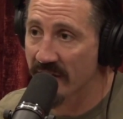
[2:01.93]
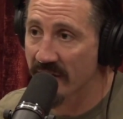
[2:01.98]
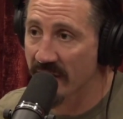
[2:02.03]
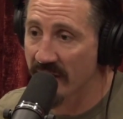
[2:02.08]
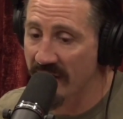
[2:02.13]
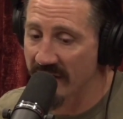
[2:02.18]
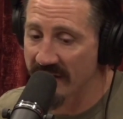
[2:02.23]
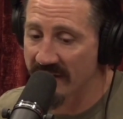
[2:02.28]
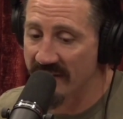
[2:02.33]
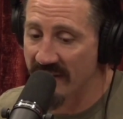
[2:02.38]

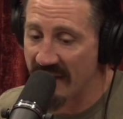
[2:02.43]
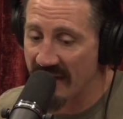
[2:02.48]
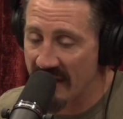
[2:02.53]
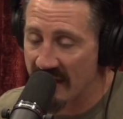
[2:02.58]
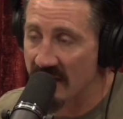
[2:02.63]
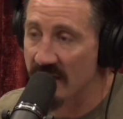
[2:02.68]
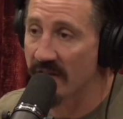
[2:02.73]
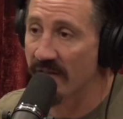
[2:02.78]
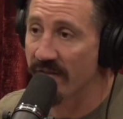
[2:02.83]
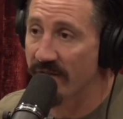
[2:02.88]
is the
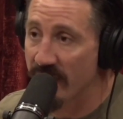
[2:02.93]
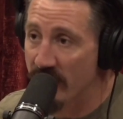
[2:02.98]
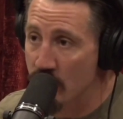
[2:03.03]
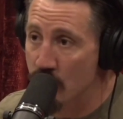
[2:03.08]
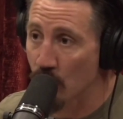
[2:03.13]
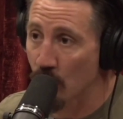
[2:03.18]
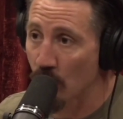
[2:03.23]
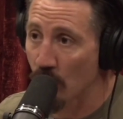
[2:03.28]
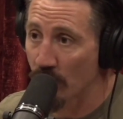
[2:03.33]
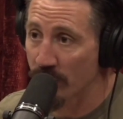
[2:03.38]

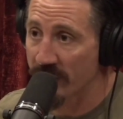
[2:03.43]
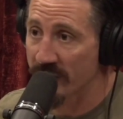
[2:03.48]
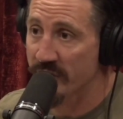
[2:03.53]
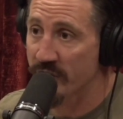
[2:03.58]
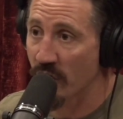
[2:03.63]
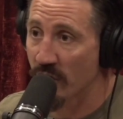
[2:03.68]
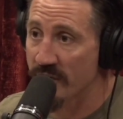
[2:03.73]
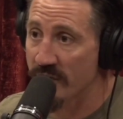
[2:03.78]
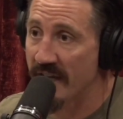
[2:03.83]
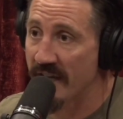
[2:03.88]
individual to
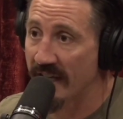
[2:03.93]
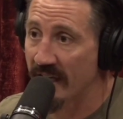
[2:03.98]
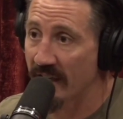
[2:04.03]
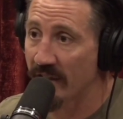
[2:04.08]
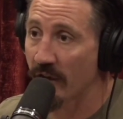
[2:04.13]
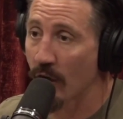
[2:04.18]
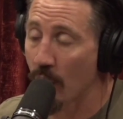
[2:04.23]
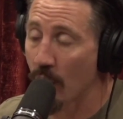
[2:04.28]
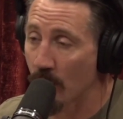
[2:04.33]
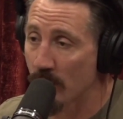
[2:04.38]
start taking
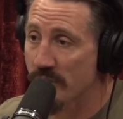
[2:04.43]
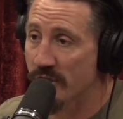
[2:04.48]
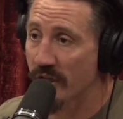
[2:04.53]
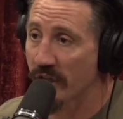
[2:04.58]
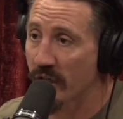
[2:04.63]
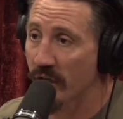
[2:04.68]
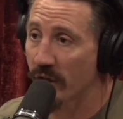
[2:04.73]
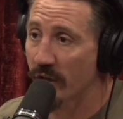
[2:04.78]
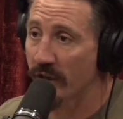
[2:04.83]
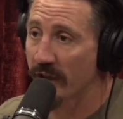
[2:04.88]
their own
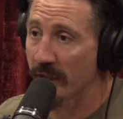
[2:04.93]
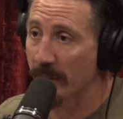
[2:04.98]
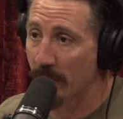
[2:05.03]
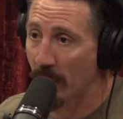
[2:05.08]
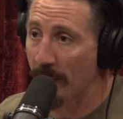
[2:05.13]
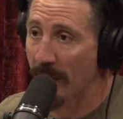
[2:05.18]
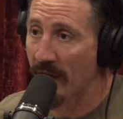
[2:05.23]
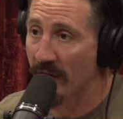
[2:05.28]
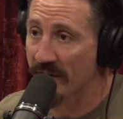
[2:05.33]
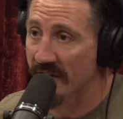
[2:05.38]
security and
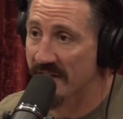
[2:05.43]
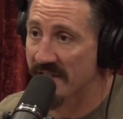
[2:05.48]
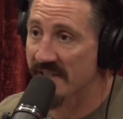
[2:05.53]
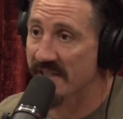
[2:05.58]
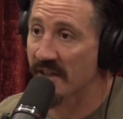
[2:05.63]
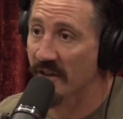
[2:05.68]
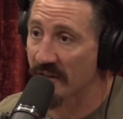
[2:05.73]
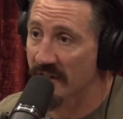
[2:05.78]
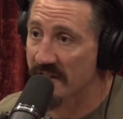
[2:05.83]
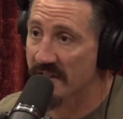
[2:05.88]
preparedness
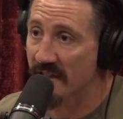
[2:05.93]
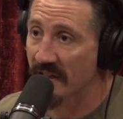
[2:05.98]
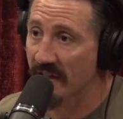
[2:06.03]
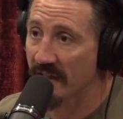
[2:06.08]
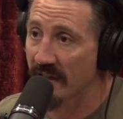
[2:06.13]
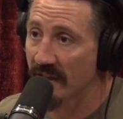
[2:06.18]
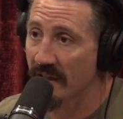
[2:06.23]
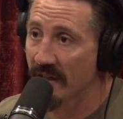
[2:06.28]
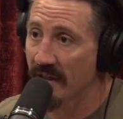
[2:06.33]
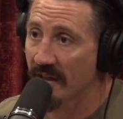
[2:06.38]

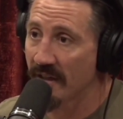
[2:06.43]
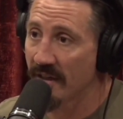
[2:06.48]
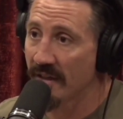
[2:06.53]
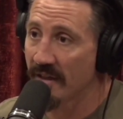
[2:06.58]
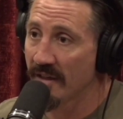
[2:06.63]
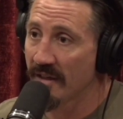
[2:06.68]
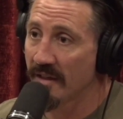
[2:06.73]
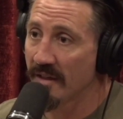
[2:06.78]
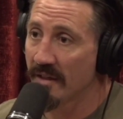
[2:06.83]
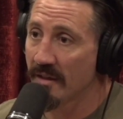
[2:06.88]
seriously.
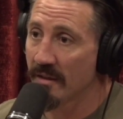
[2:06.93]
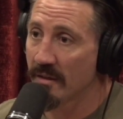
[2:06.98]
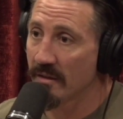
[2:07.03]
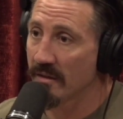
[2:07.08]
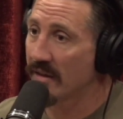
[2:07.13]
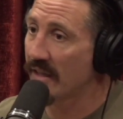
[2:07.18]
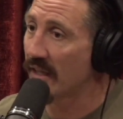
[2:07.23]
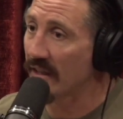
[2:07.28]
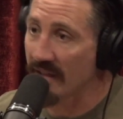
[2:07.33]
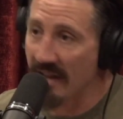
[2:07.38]

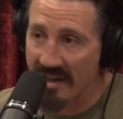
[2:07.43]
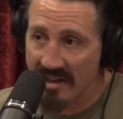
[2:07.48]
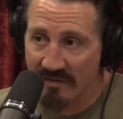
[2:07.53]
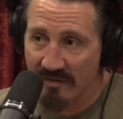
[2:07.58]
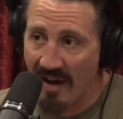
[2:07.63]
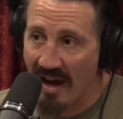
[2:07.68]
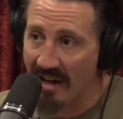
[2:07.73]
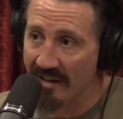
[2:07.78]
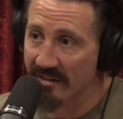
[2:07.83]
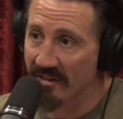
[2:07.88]
Get less
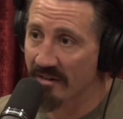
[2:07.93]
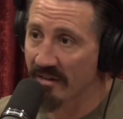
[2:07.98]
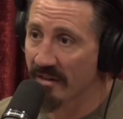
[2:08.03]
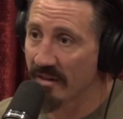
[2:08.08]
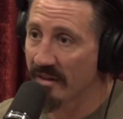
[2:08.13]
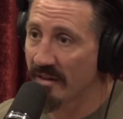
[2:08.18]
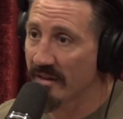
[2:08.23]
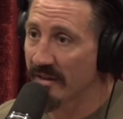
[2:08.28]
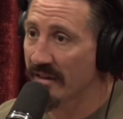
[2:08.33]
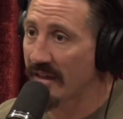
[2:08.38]
fat,
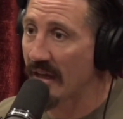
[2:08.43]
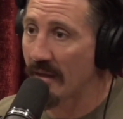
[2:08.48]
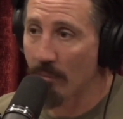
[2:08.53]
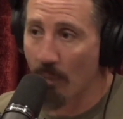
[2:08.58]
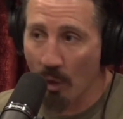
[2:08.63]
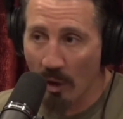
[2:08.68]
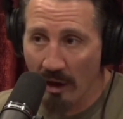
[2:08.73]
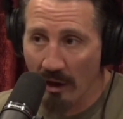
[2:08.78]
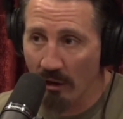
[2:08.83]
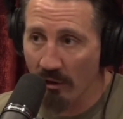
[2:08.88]
get
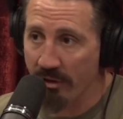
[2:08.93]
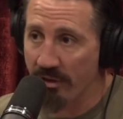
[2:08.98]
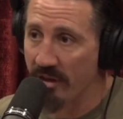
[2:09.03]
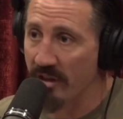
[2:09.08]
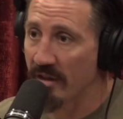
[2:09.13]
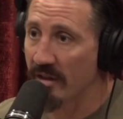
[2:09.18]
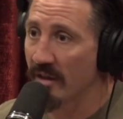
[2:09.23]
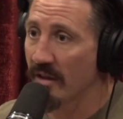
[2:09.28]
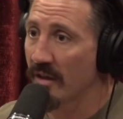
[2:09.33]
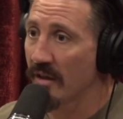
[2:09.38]
more
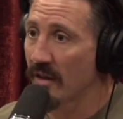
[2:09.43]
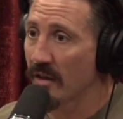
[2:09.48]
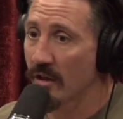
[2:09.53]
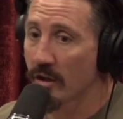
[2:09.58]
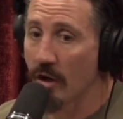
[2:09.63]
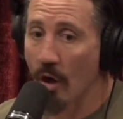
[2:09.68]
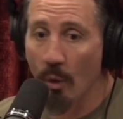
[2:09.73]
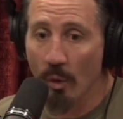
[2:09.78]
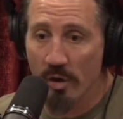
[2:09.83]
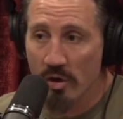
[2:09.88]
healthy,
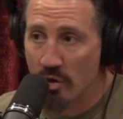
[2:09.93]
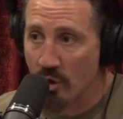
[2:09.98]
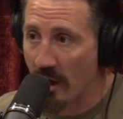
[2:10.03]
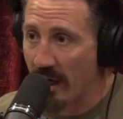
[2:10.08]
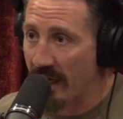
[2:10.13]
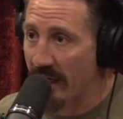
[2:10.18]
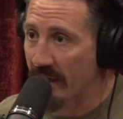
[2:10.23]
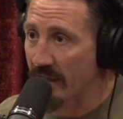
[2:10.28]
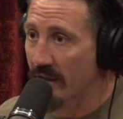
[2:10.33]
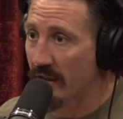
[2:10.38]
go and
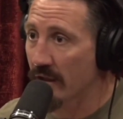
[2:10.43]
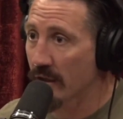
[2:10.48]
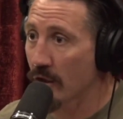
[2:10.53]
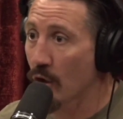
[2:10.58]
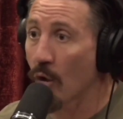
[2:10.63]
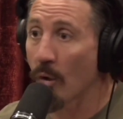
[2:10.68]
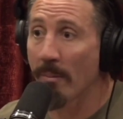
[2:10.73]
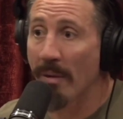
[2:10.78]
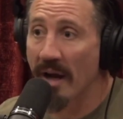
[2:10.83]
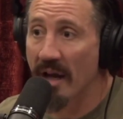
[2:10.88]
train,
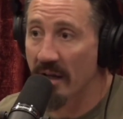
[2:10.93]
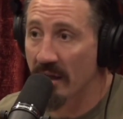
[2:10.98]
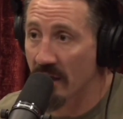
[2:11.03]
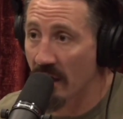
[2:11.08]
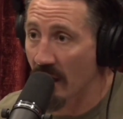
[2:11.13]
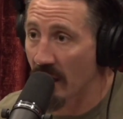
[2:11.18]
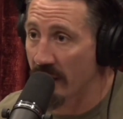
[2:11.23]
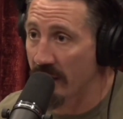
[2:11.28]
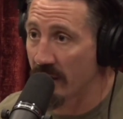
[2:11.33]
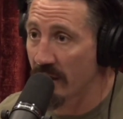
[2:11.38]
go and buy a
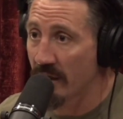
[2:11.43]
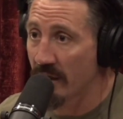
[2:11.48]
gun,